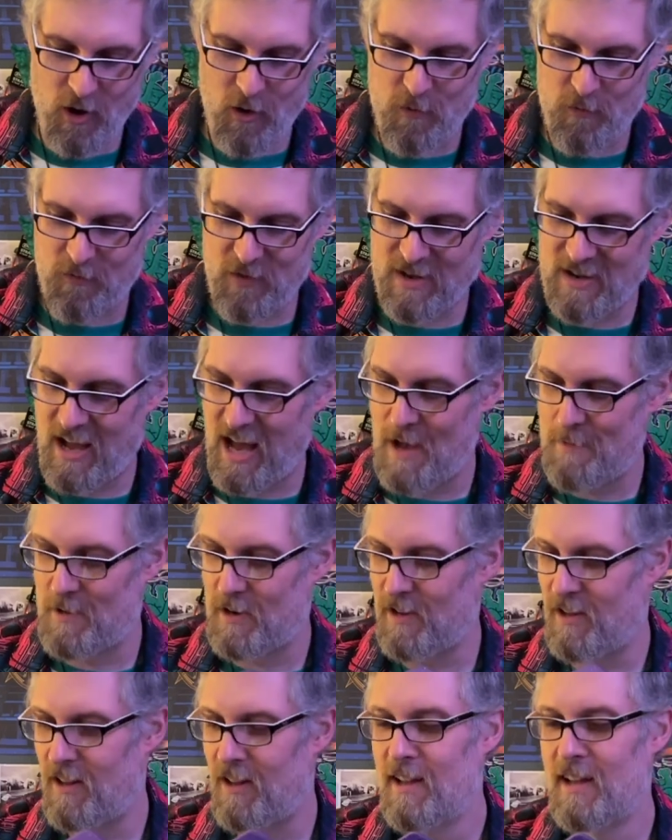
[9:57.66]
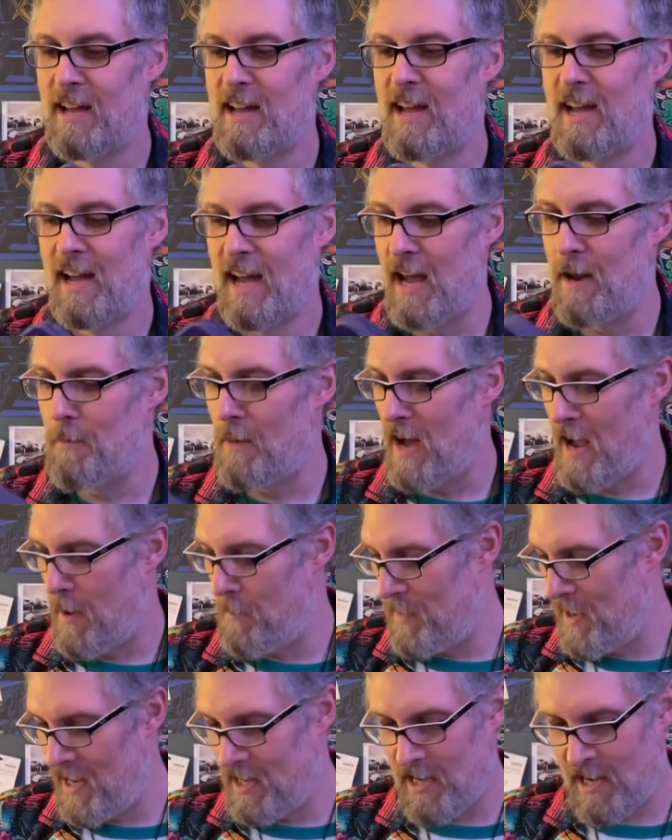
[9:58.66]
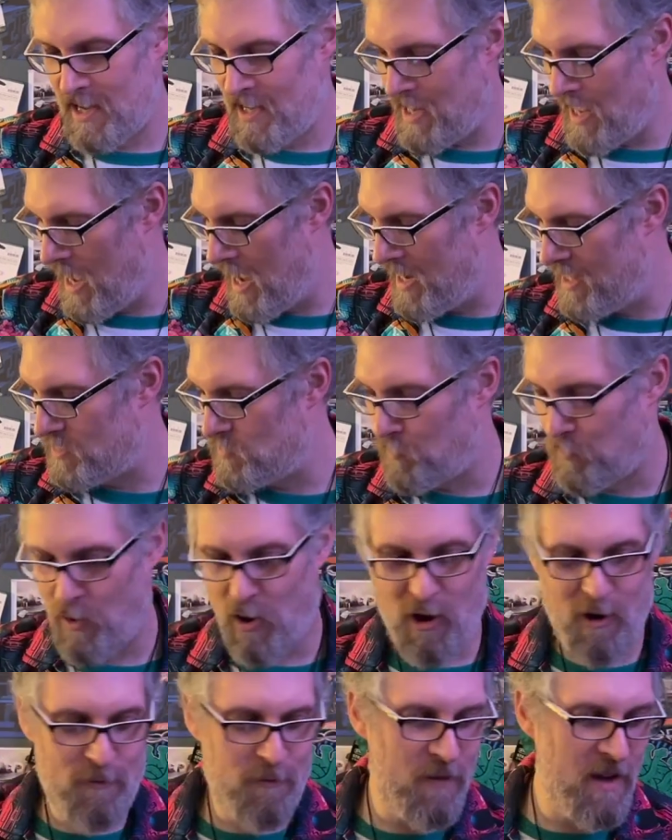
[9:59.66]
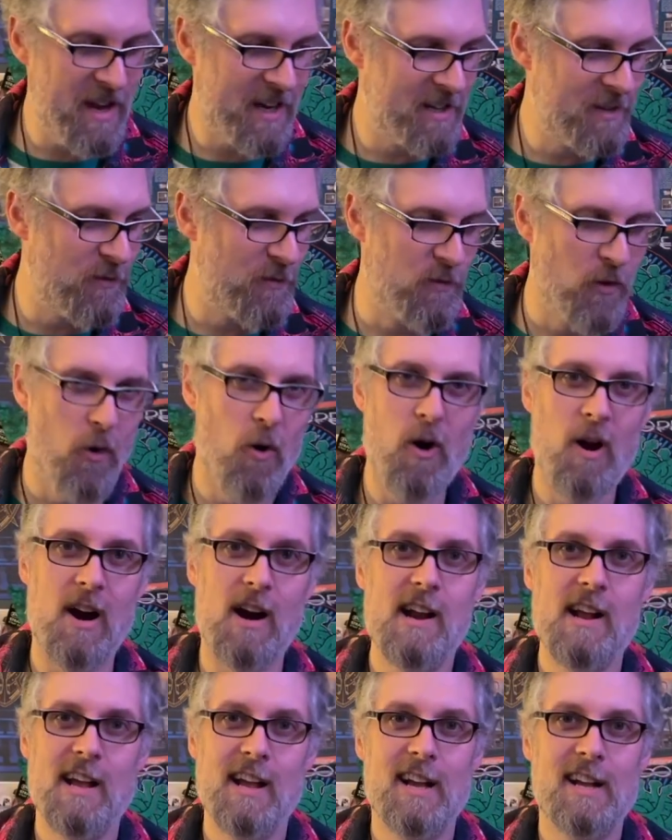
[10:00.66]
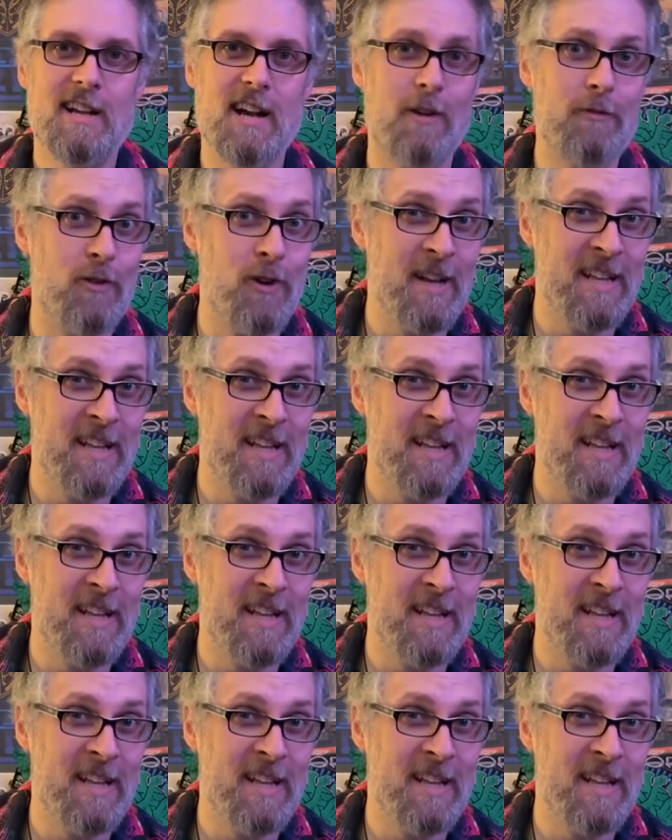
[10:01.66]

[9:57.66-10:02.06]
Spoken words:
phenomenal in my opinion, and it's perfect for covering